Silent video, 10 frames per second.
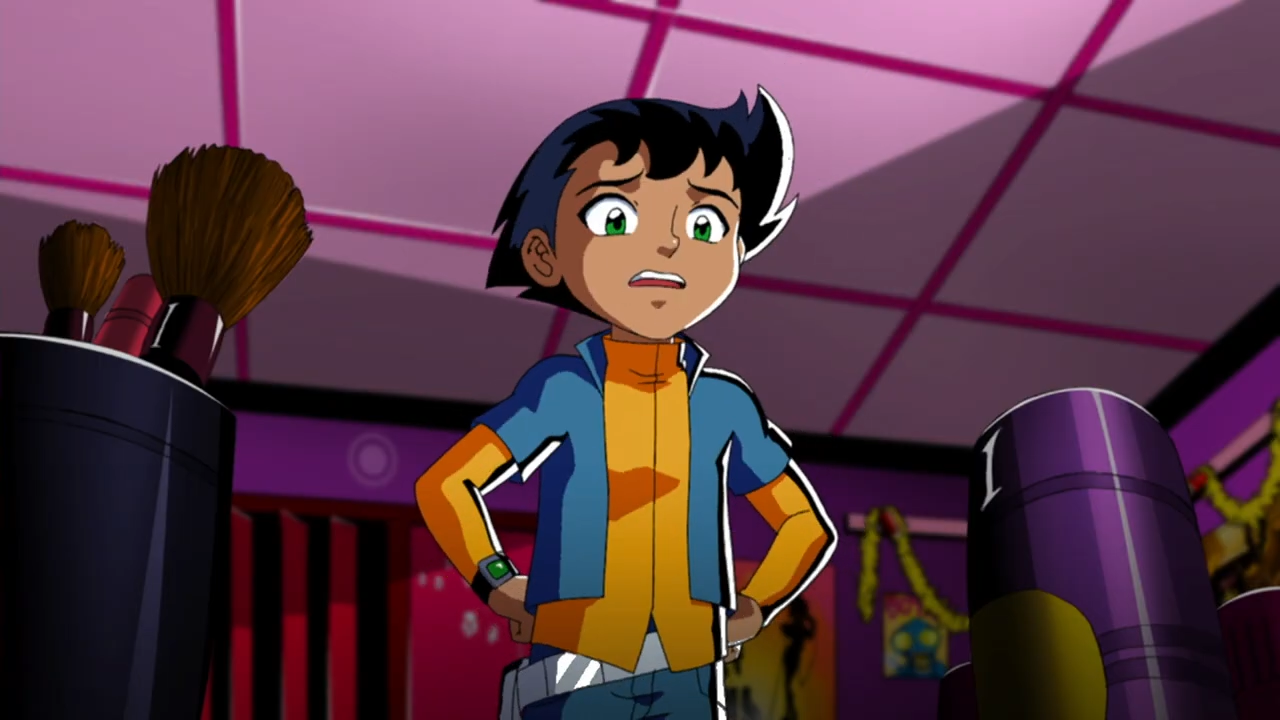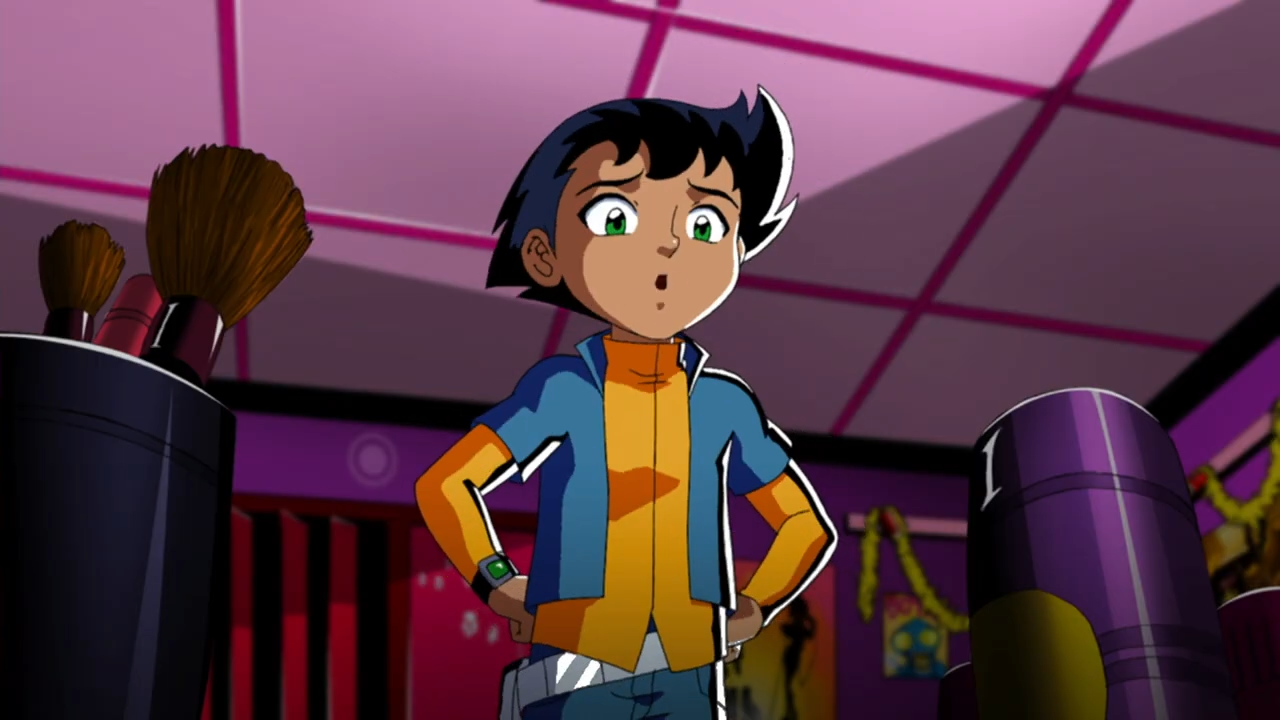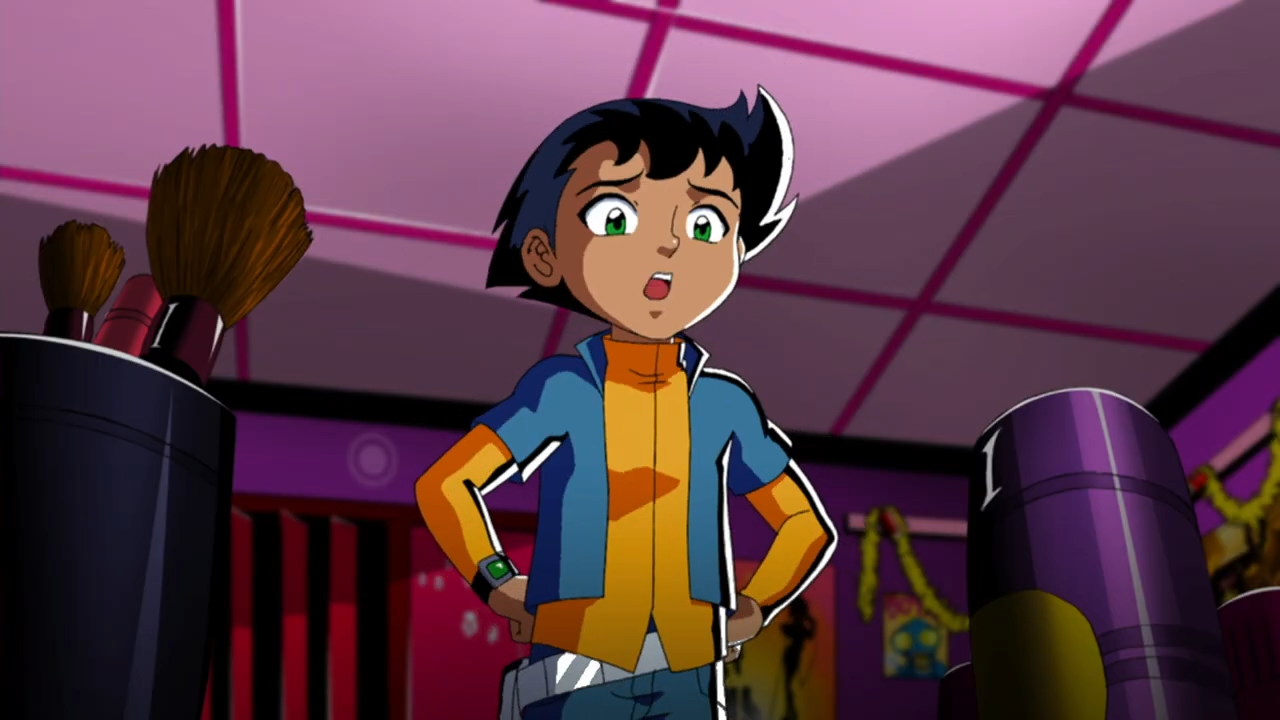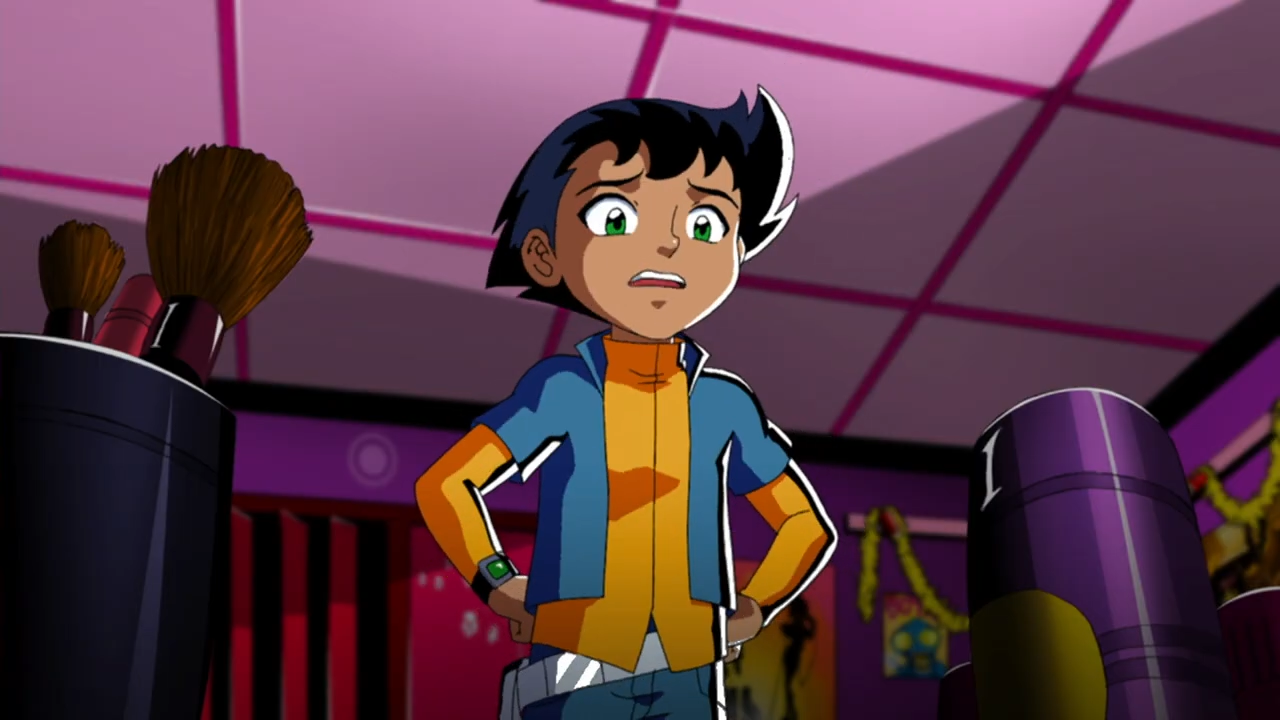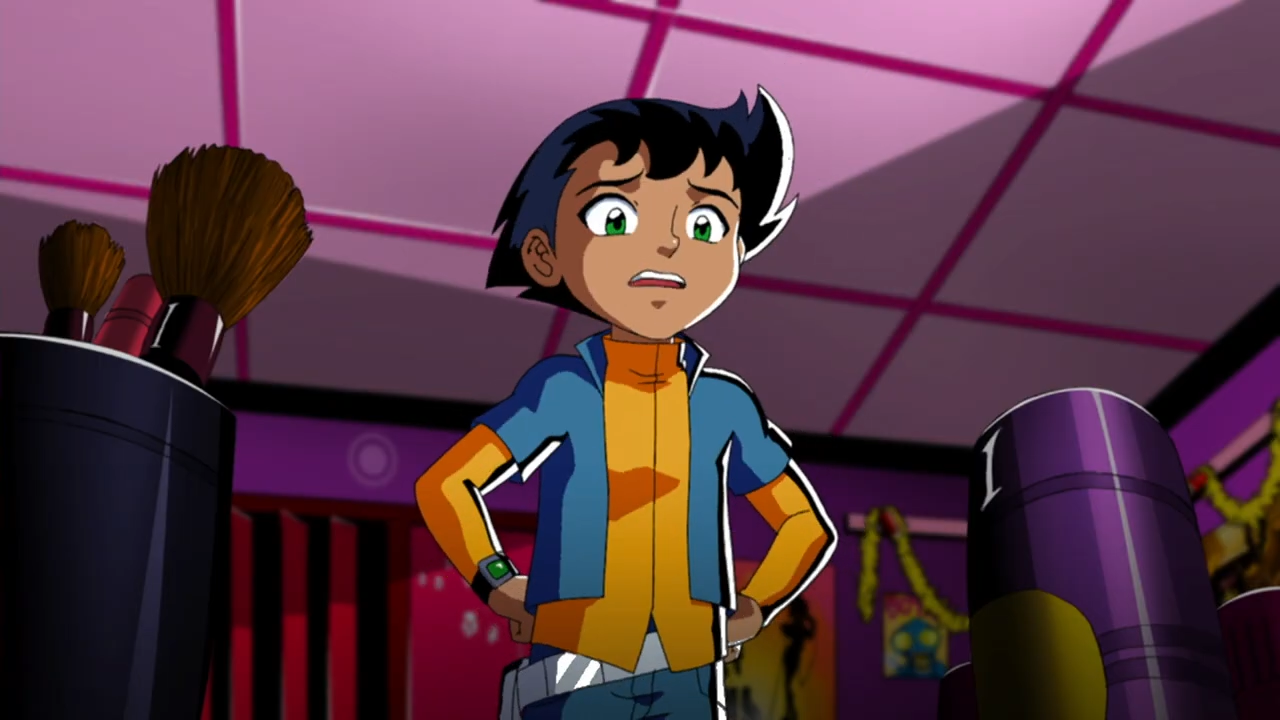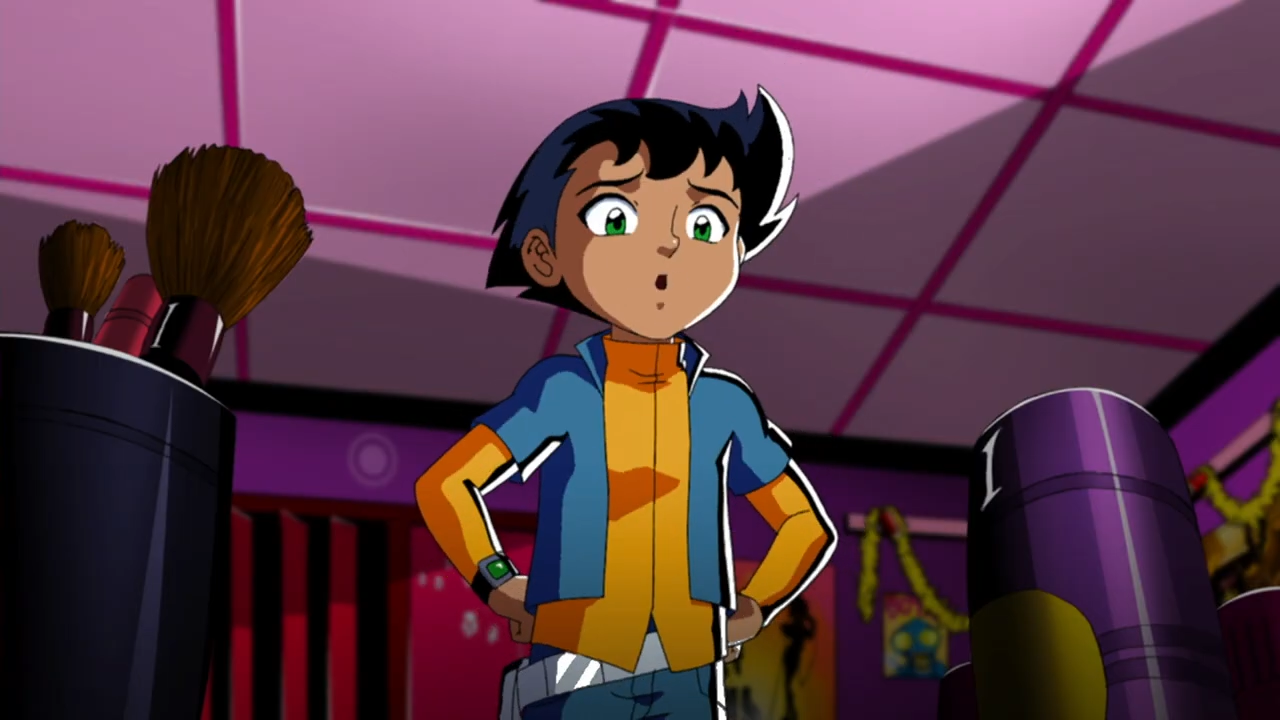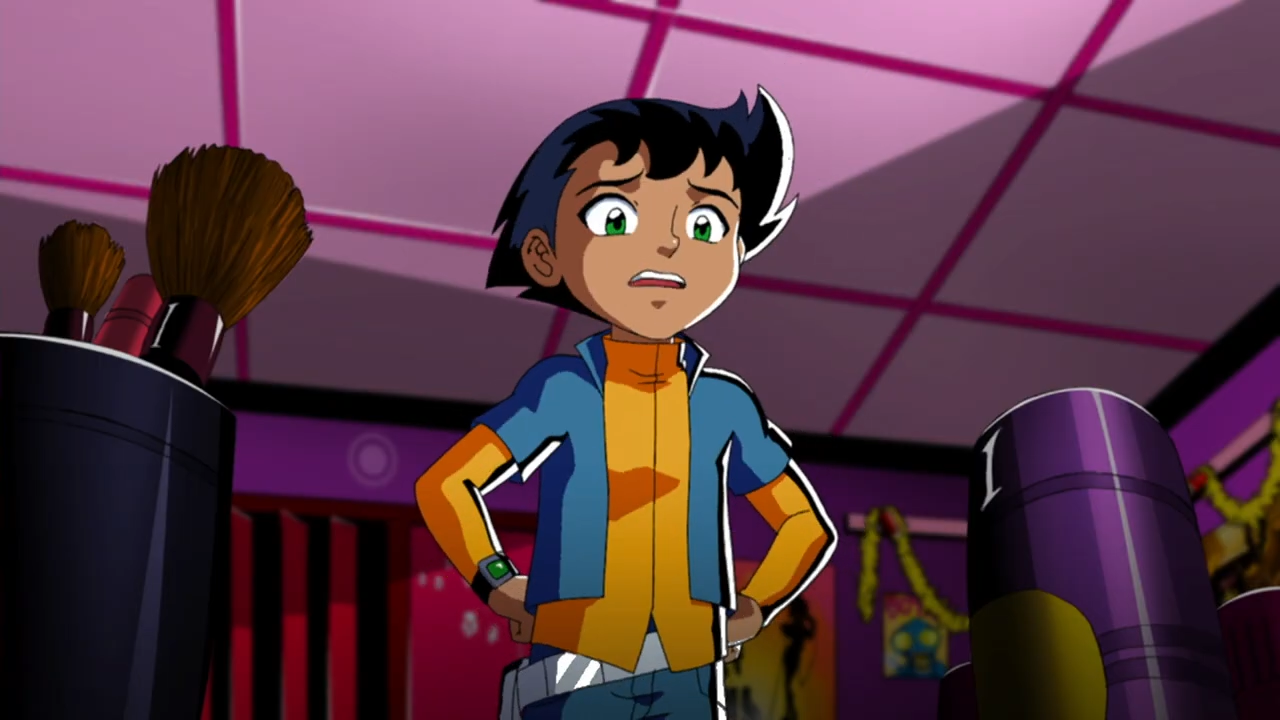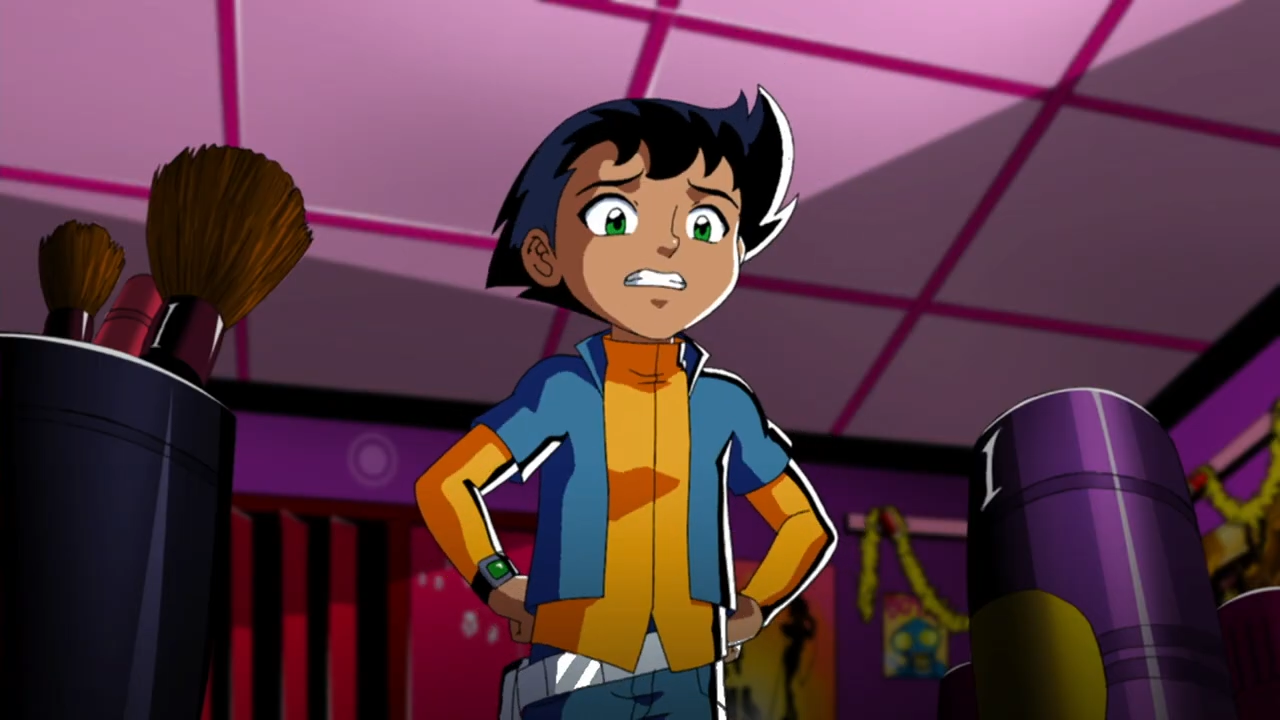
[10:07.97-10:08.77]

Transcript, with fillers: seeing are all